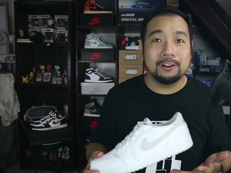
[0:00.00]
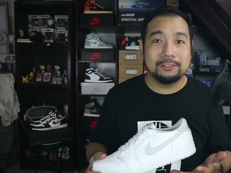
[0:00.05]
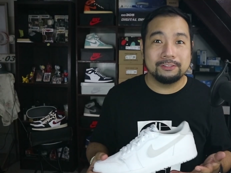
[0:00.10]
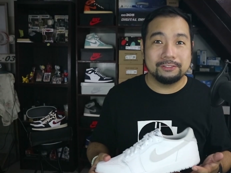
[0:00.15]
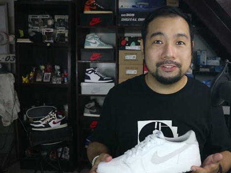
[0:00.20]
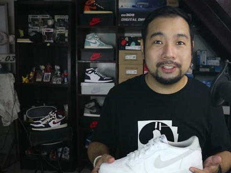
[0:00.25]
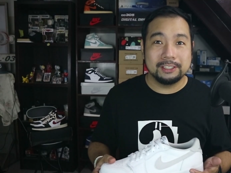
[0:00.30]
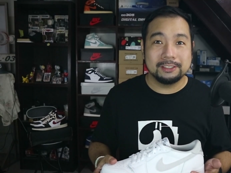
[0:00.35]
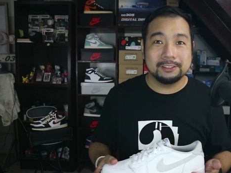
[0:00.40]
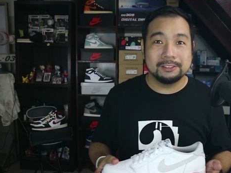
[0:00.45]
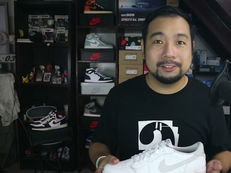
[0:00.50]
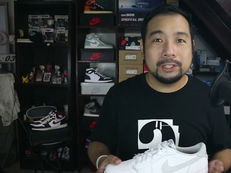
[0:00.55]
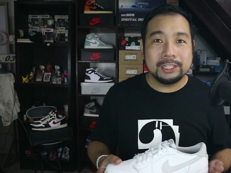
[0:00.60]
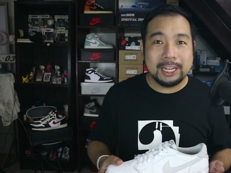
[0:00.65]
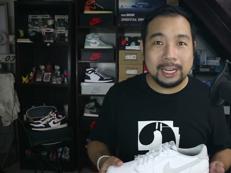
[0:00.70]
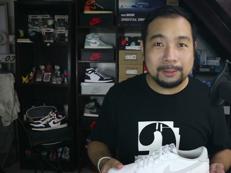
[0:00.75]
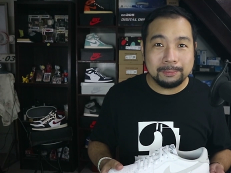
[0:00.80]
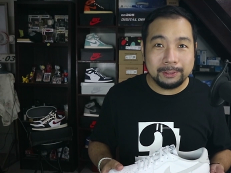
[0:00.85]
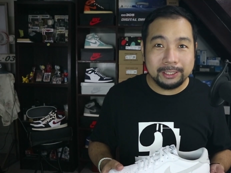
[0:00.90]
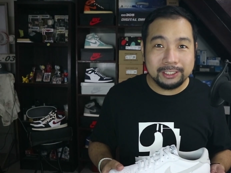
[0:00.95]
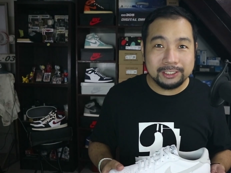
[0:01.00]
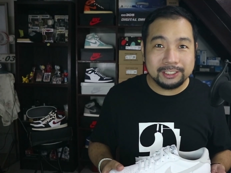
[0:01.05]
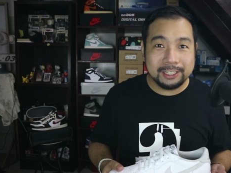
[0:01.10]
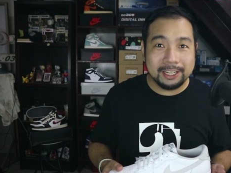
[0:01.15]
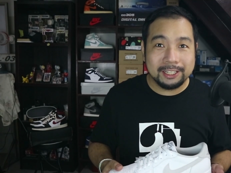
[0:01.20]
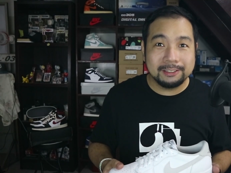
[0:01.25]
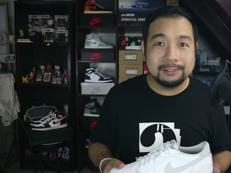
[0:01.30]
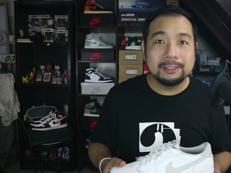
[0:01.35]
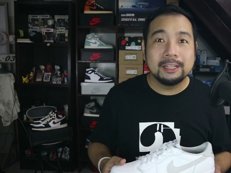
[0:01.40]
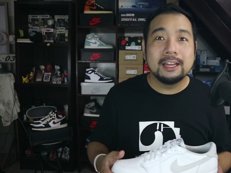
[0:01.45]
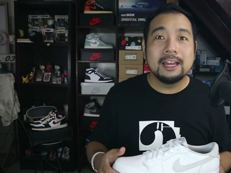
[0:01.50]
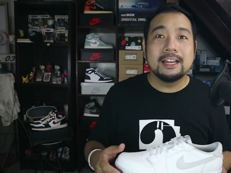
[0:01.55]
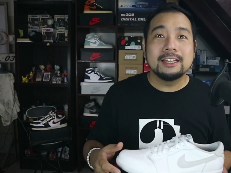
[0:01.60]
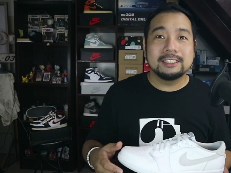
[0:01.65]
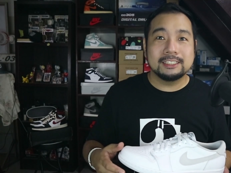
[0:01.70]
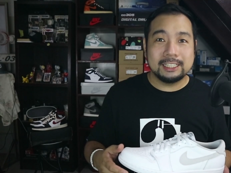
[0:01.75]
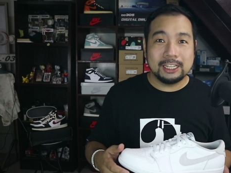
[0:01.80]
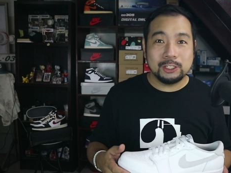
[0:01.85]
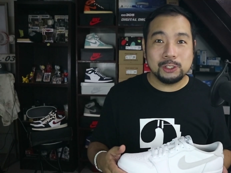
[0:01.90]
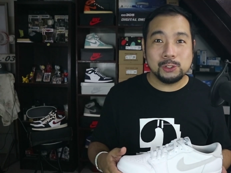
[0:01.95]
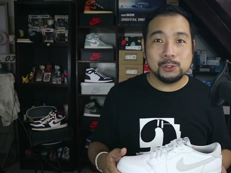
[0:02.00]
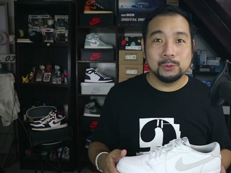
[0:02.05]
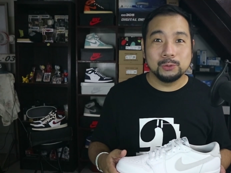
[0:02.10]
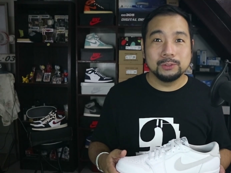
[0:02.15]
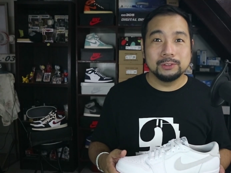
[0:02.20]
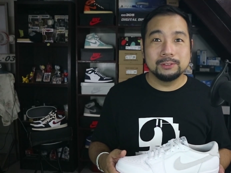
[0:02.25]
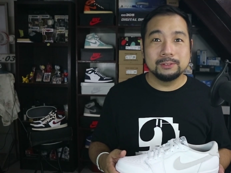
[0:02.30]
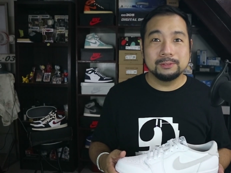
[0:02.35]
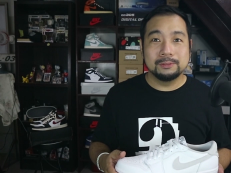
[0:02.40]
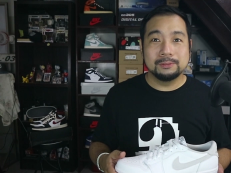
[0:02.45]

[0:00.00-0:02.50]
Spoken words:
on feet. With that being said, stay tuned.